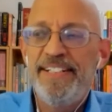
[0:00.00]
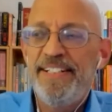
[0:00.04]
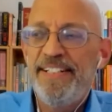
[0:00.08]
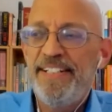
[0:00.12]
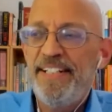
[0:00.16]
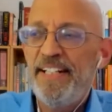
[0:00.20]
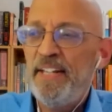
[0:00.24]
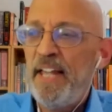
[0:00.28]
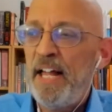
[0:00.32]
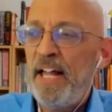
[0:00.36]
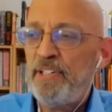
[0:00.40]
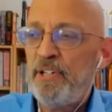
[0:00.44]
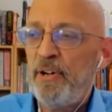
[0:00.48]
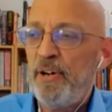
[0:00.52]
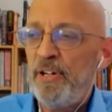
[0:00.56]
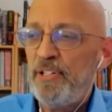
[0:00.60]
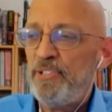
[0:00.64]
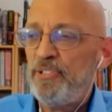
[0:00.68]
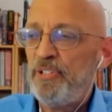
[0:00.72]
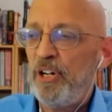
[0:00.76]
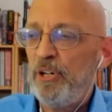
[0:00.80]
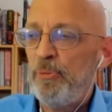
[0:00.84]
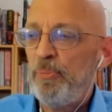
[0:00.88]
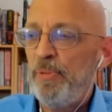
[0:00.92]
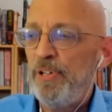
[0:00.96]
And that's how I
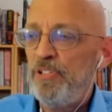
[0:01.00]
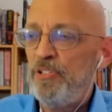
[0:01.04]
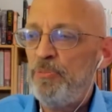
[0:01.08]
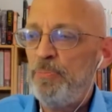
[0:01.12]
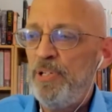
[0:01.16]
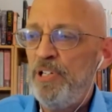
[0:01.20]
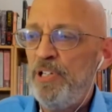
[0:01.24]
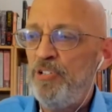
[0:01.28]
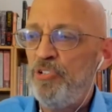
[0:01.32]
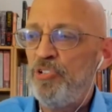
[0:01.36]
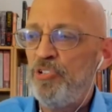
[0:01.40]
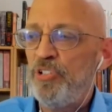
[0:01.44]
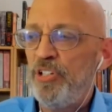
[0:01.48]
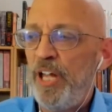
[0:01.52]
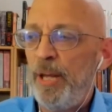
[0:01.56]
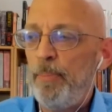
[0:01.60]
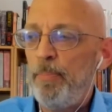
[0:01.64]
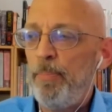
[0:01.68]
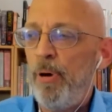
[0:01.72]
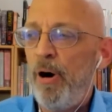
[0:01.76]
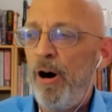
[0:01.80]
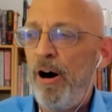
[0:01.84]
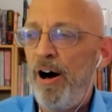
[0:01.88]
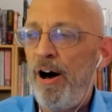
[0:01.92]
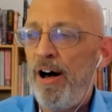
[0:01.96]
started my speech, and I
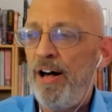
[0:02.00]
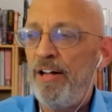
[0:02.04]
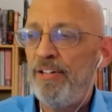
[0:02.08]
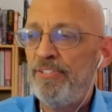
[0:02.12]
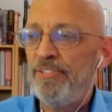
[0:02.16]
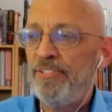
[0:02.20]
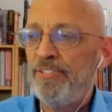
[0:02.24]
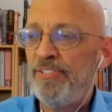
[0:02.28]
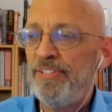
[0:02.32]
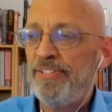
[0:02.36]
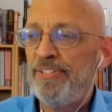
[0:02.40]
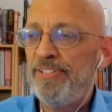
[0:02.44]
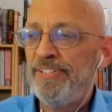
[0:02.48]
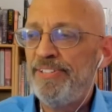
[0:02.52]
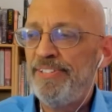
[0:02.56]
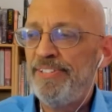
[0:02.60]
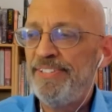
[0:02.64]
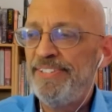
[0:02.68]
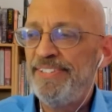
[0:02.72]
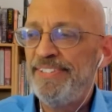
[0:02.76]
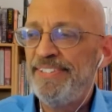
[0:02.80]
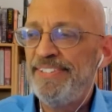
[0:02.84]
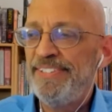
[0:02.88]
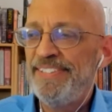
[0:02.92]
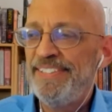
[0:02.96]
paused
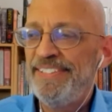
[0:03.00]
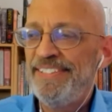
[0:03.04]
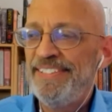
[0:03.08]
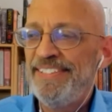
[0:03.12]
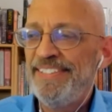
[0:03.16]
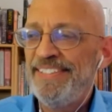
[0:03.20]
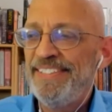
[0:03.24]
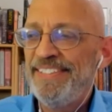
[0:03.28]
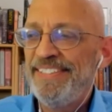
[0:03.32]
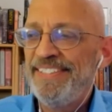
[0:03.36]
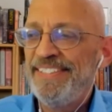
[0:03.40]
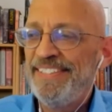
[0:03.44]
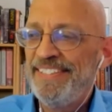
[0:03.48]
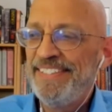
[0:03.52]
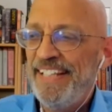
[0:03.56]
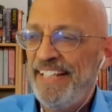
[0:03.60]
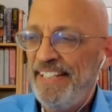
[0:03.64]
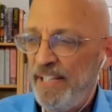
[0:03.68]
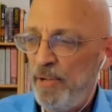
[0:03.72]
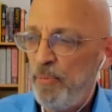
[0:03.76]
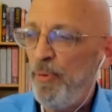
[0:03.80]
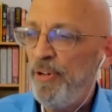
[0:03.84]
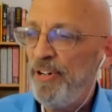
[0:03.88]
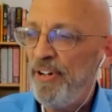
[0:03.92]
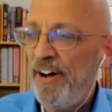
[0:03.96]
and
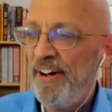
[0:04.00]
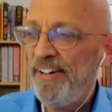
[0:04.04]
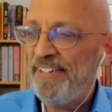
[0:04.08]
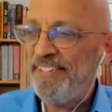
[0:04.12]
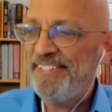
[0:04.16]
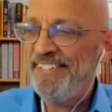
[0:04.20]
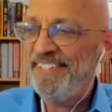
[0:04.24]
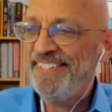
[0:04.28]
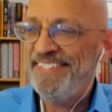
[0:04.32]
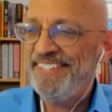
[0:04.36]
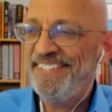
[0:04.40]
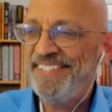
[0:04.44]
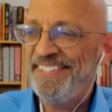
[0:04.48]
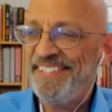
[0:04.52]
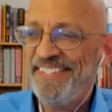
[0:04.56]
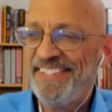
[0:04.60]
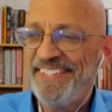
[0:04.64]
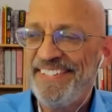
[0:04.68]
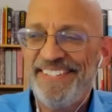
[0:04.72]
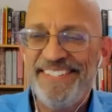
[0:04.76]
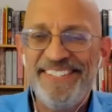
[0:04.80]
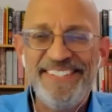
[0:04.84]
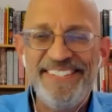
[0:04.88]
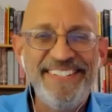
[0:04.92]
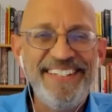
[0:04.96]
then went on. Okay.